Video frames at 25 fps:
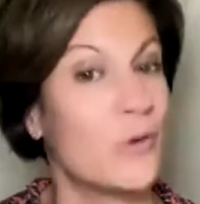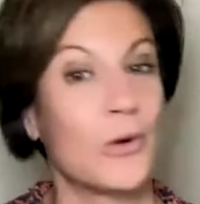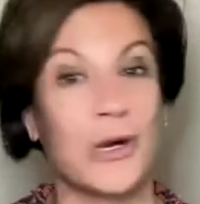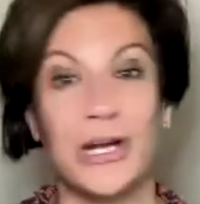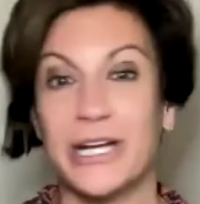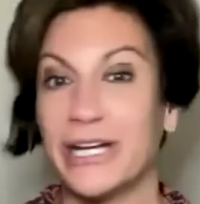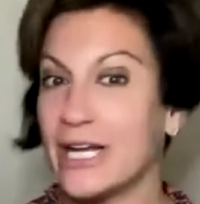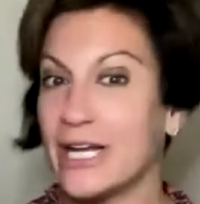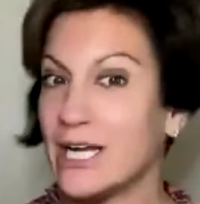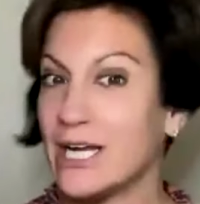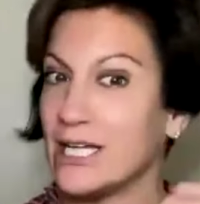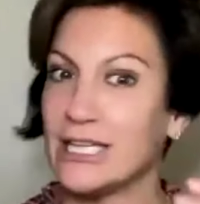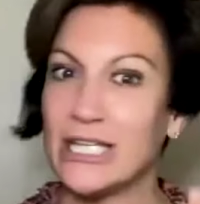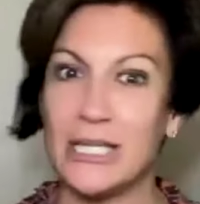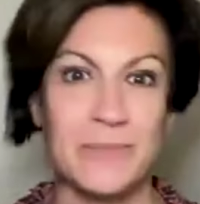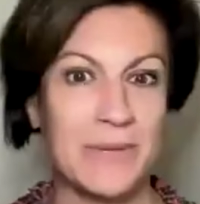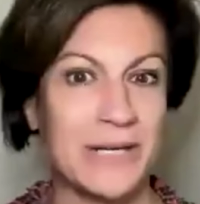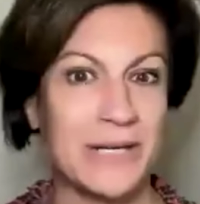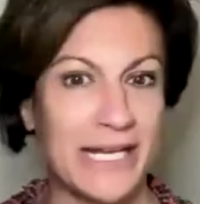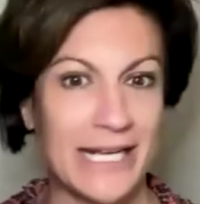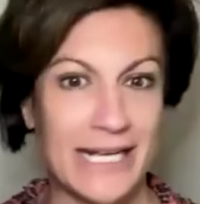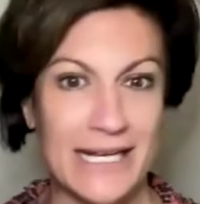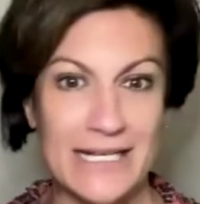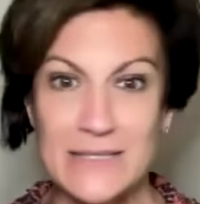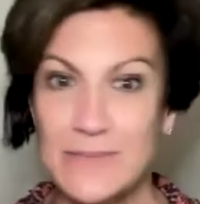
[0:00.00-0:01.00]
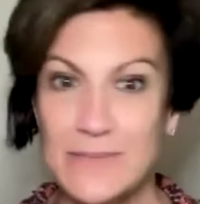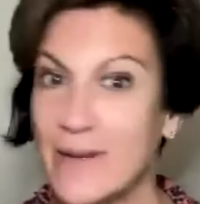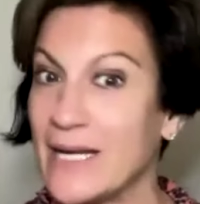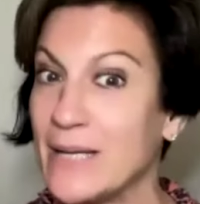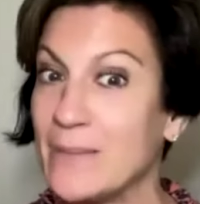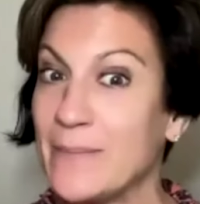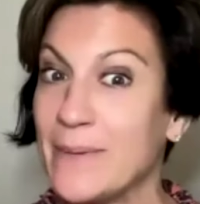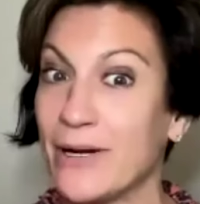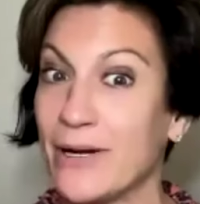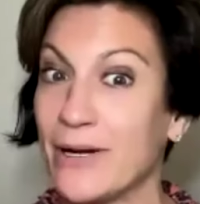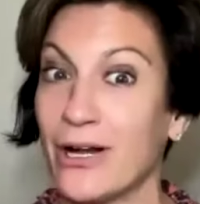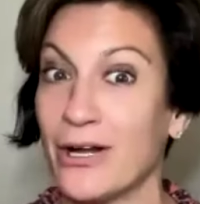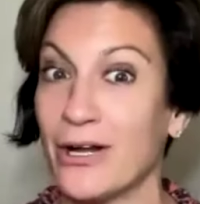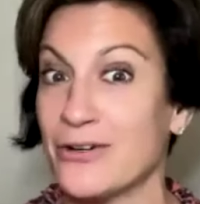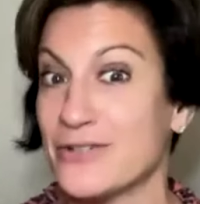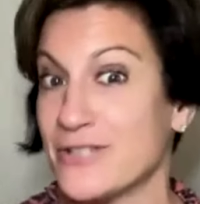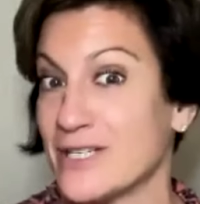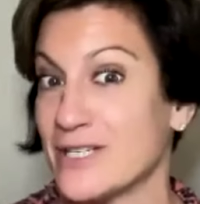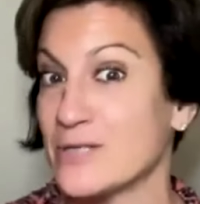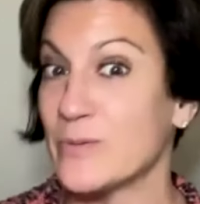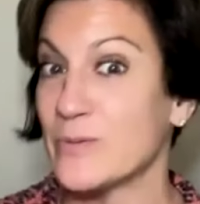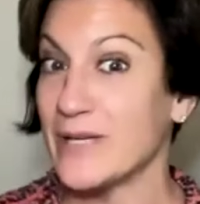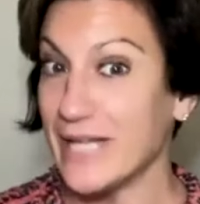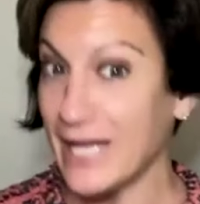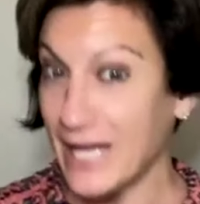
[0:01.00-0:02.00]
We're going to eliminate as many barriers
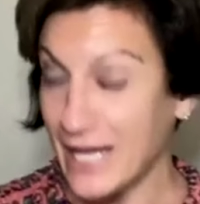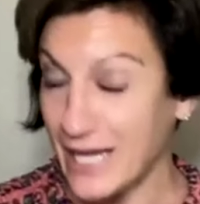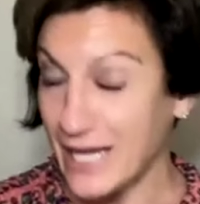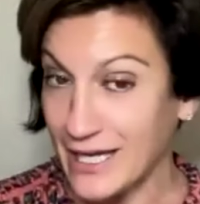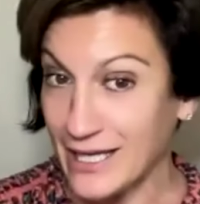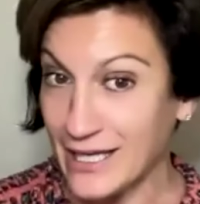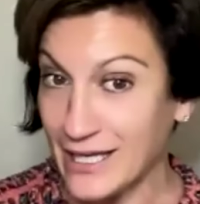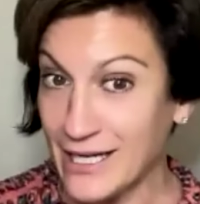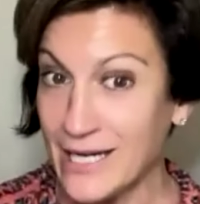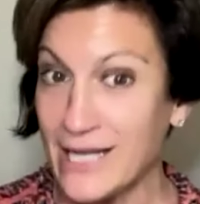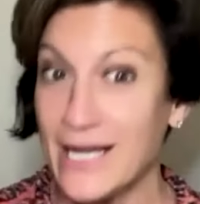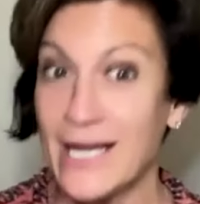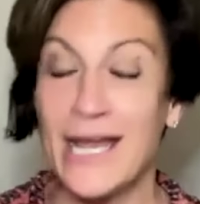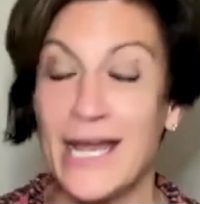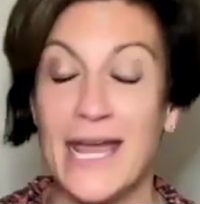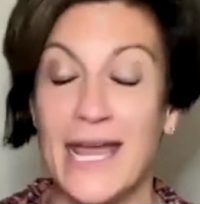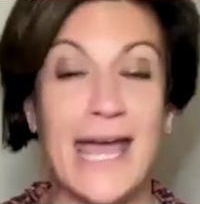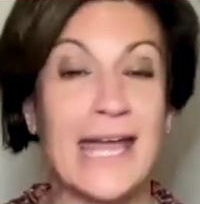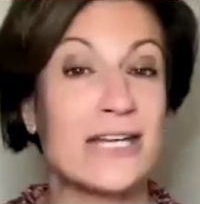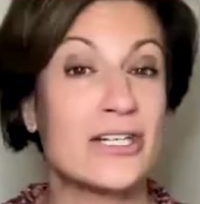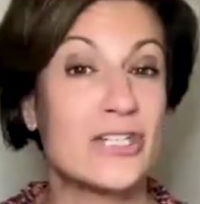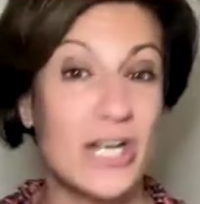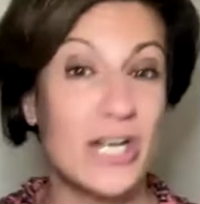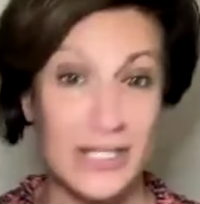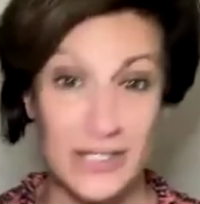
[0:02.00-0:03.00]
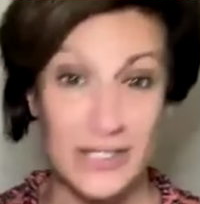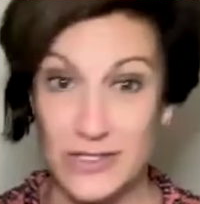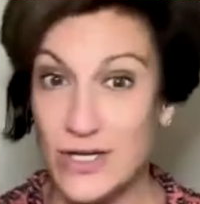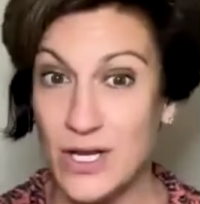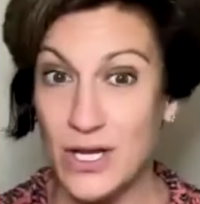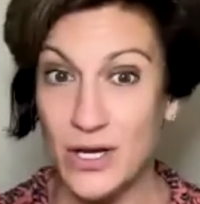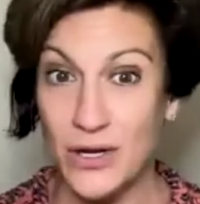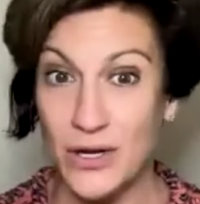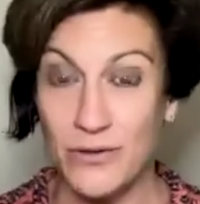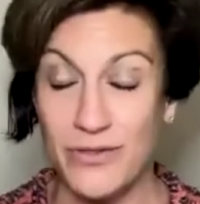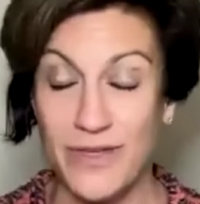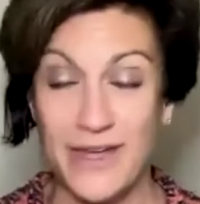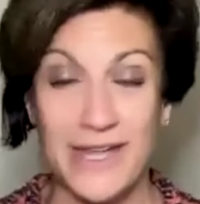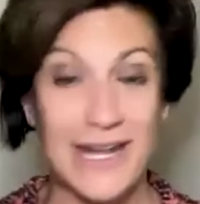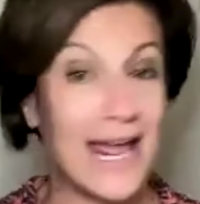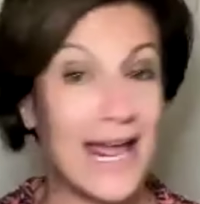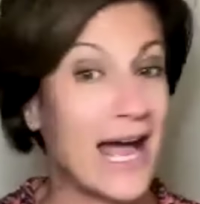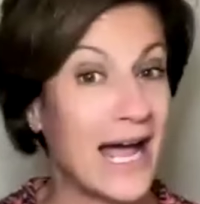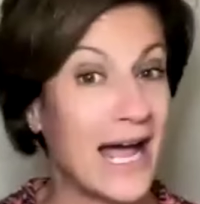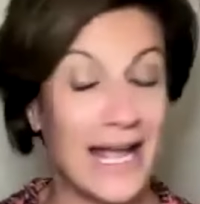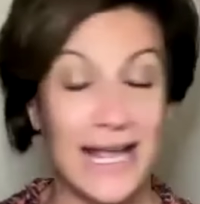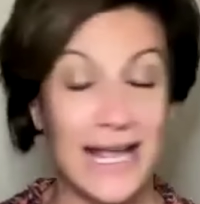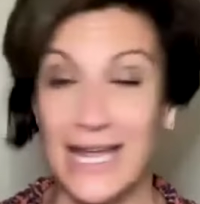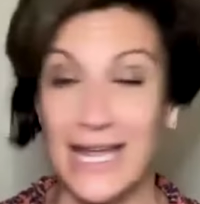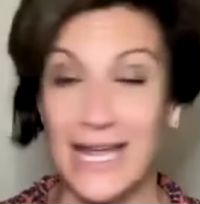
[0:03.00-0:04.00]
as we can and just know that
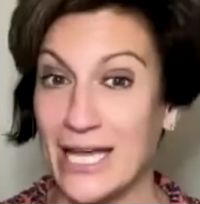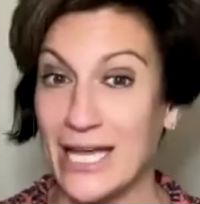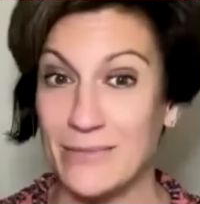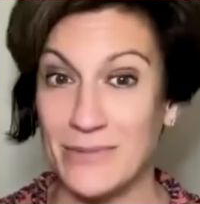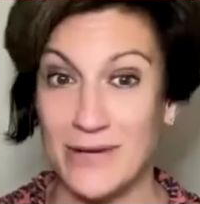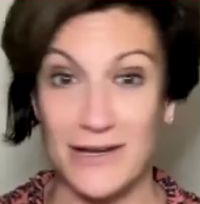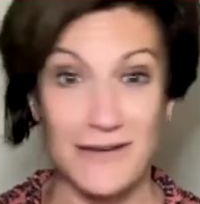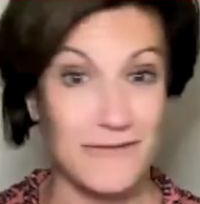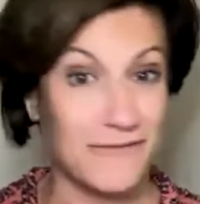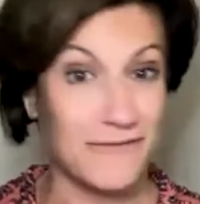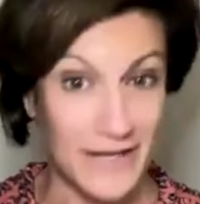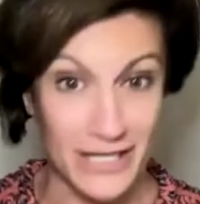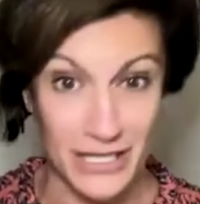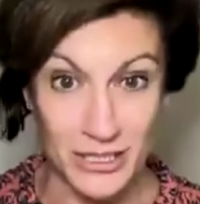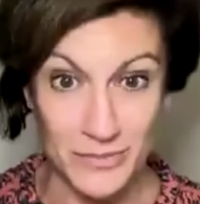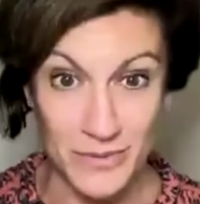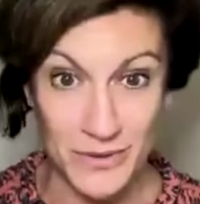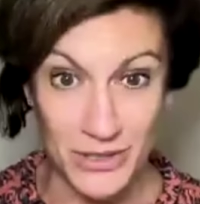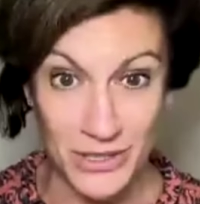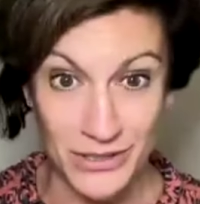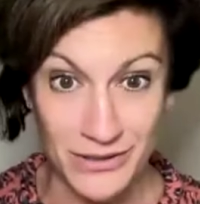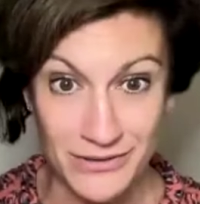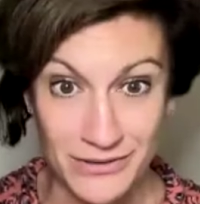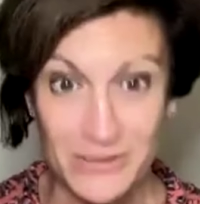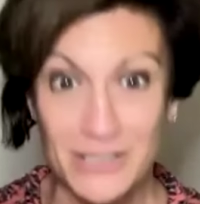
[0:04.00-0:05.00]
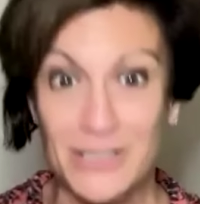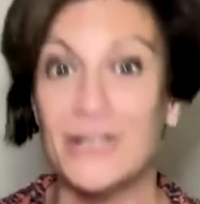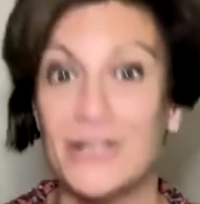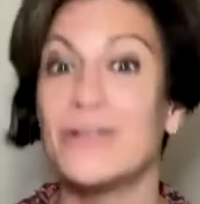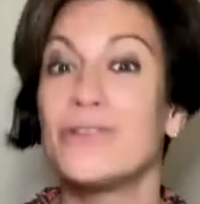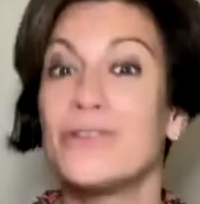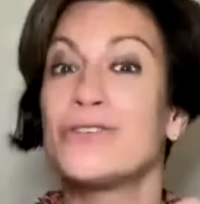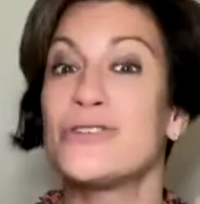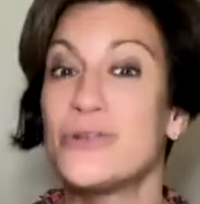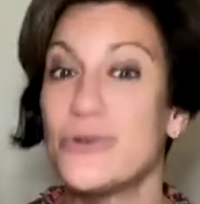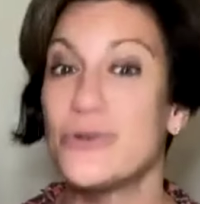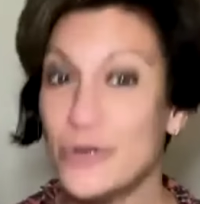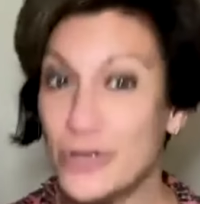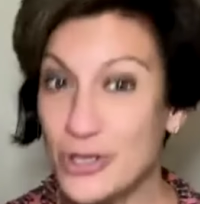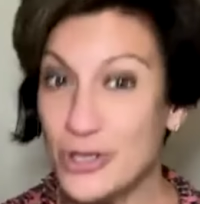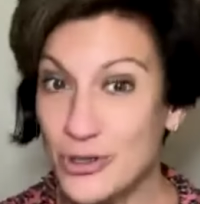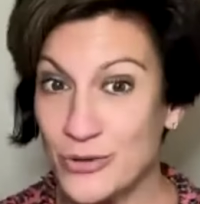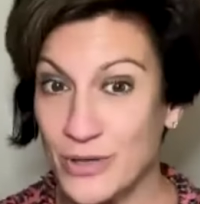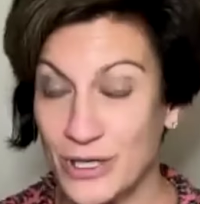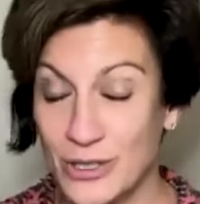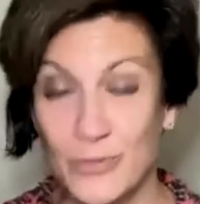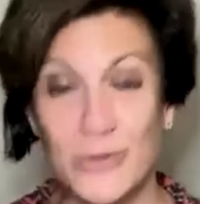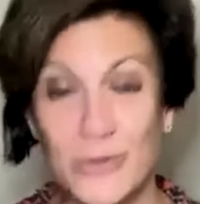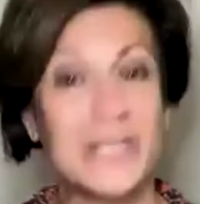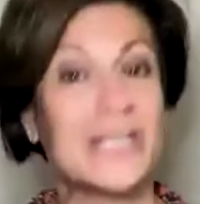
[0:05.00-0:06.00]
I am available to
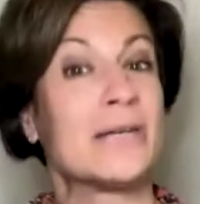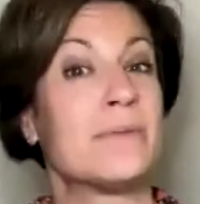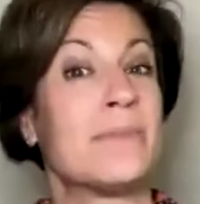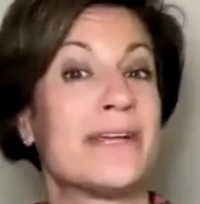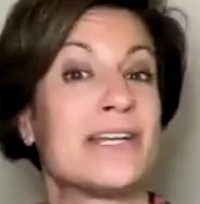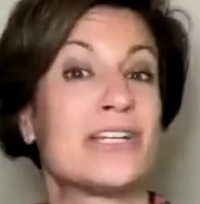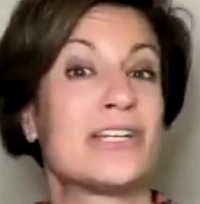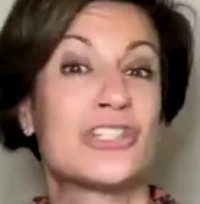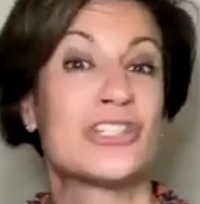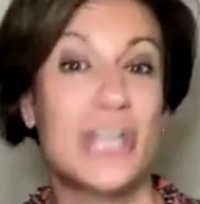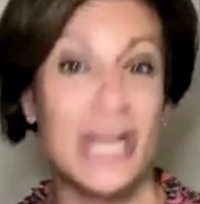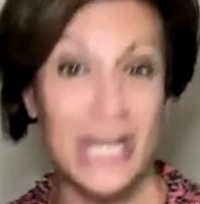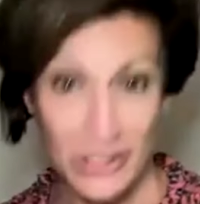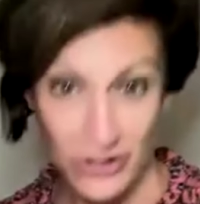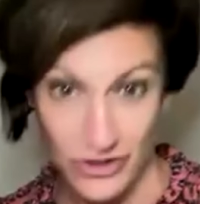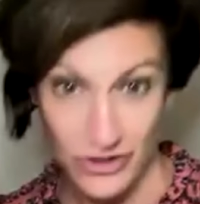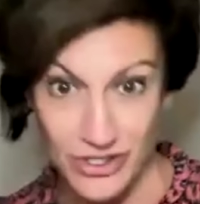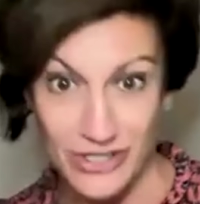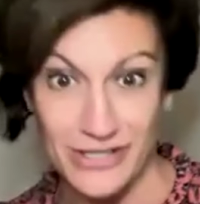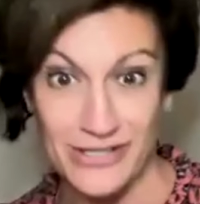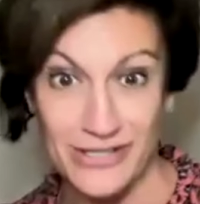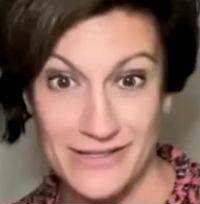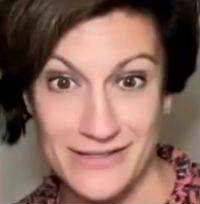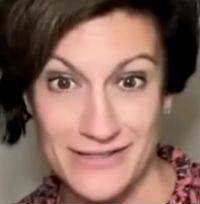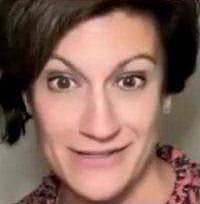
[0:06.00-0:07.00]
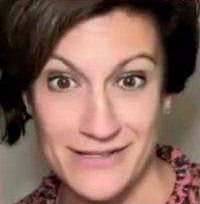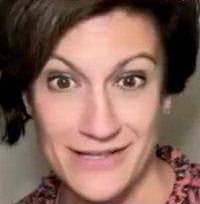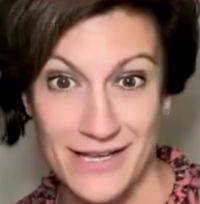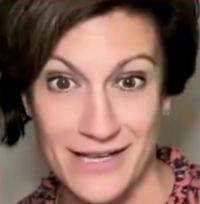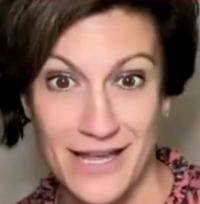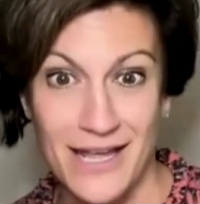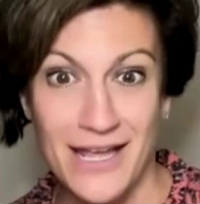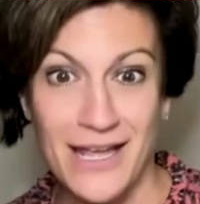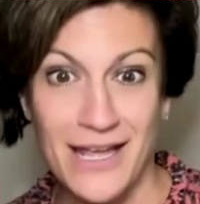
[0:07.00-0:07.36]
you and we can make changes.